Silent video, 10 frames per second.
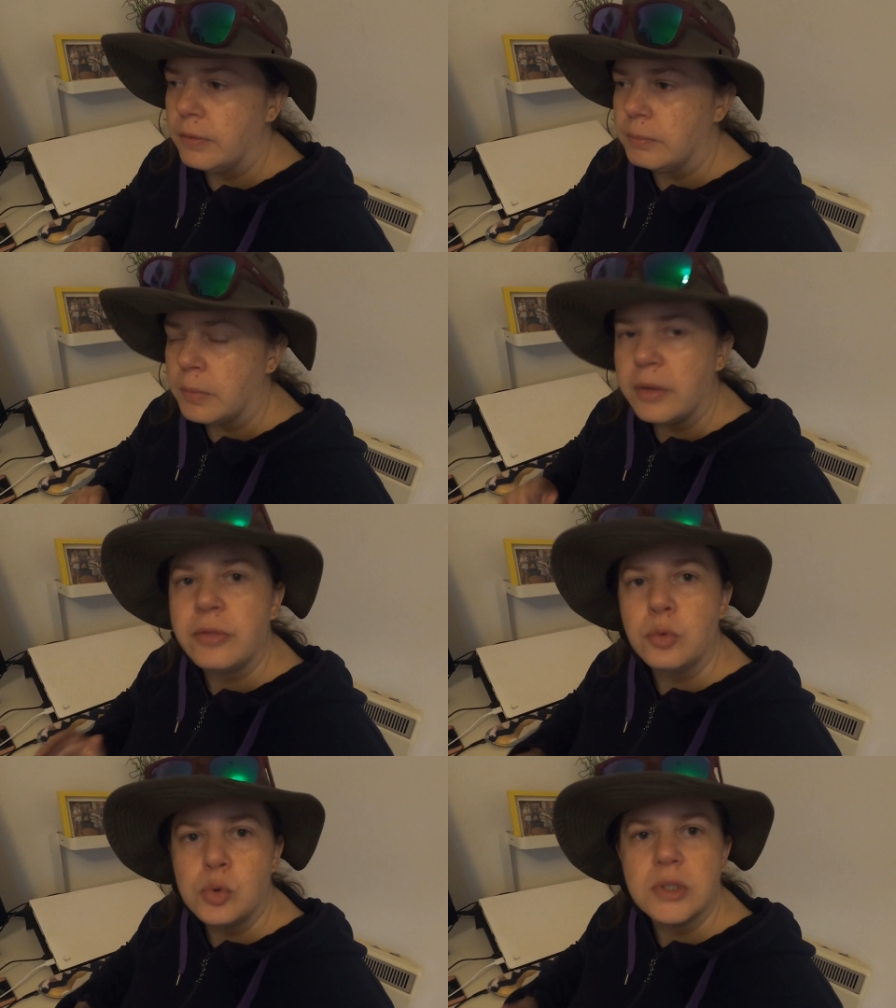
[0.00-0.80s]
my
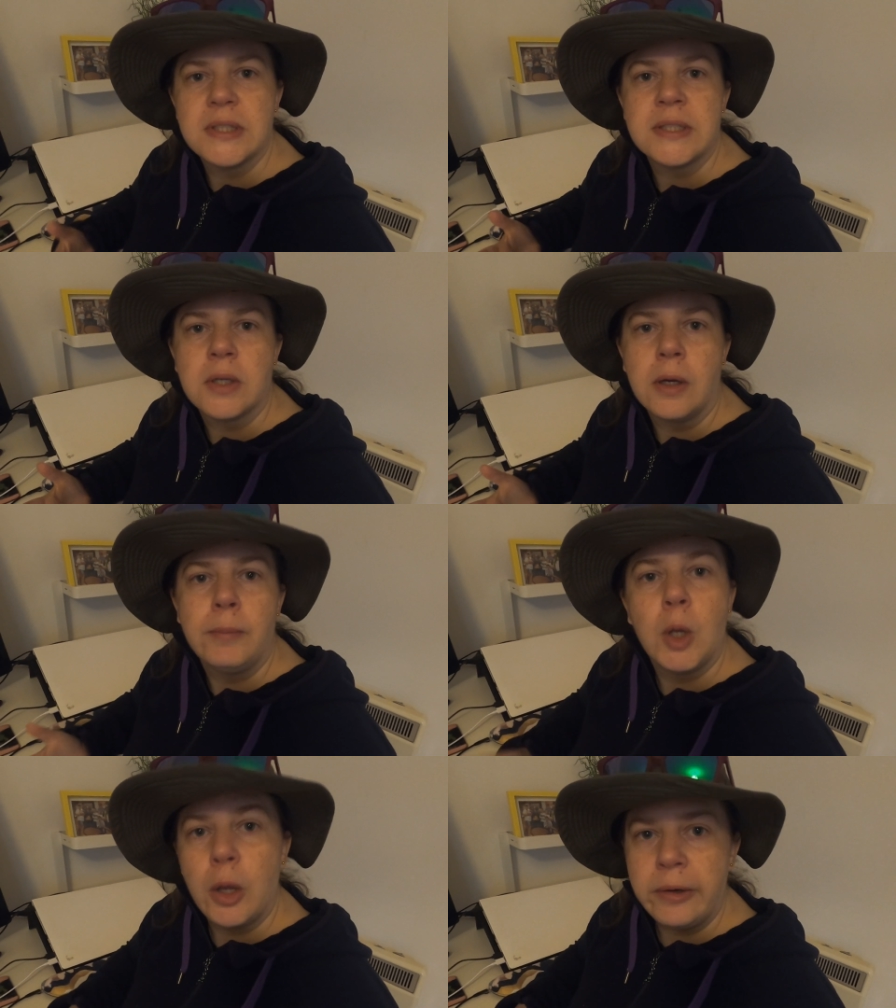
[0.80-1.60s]
thoughts as
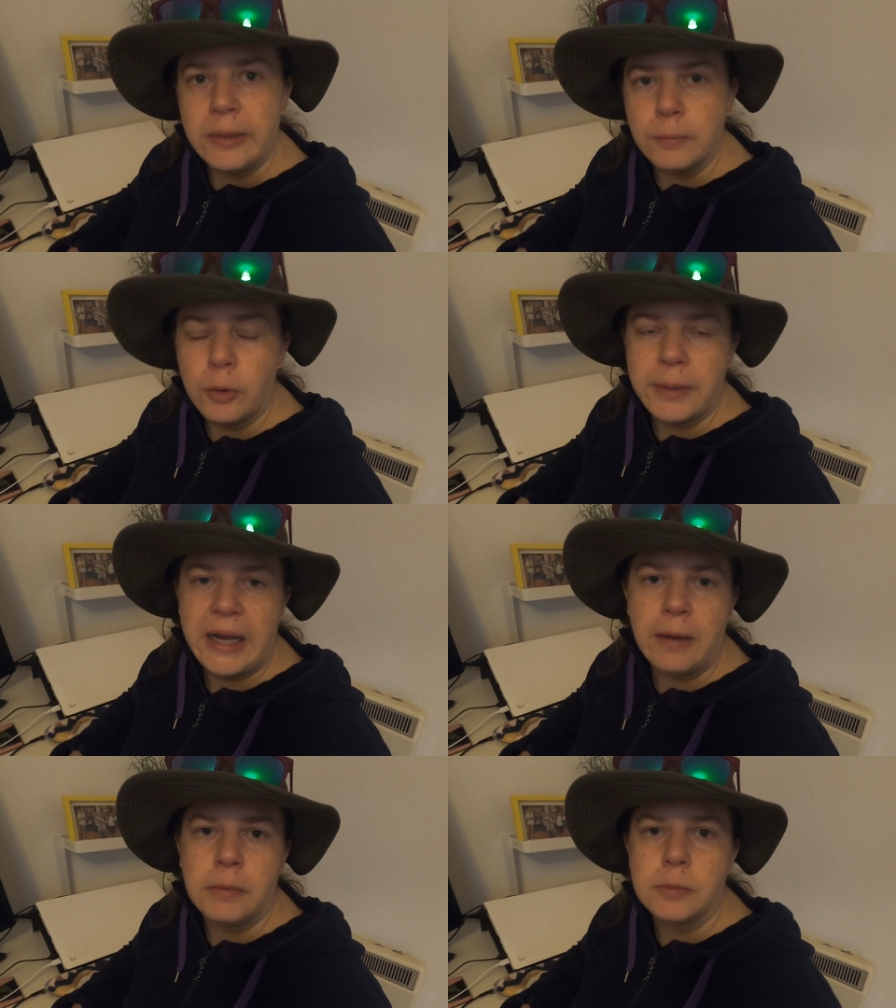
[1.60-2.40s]
I'm learning more
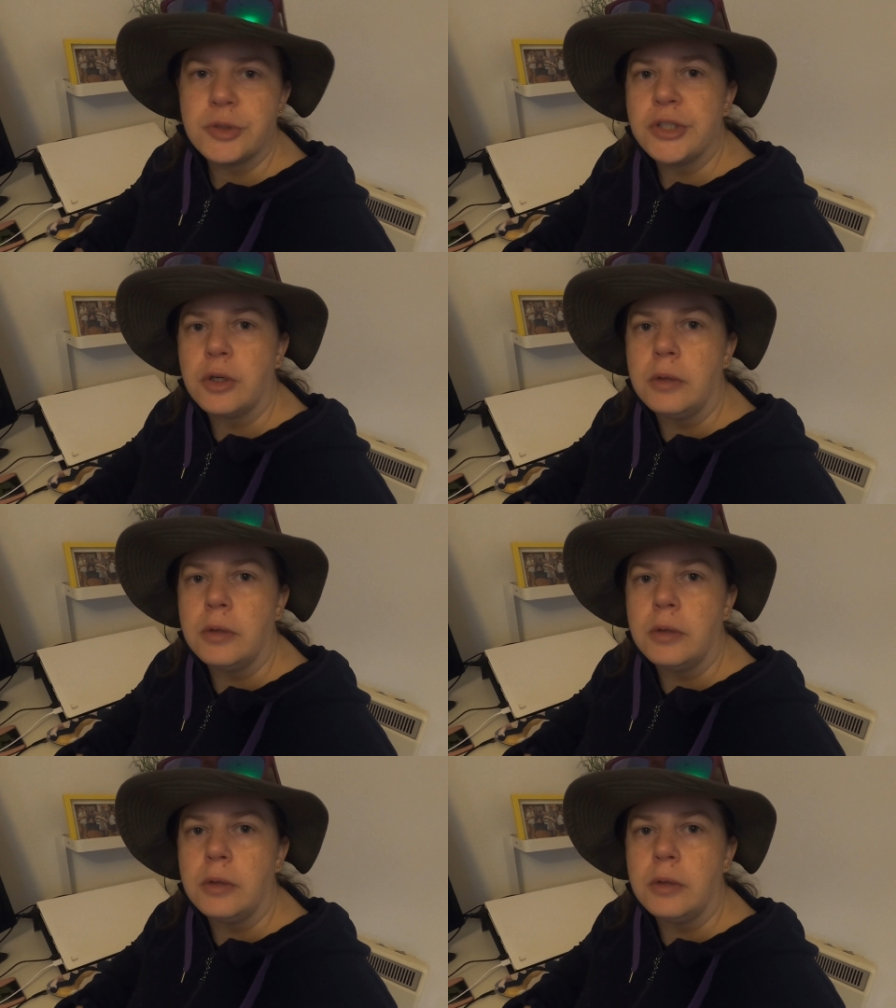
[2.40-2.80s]
about how my body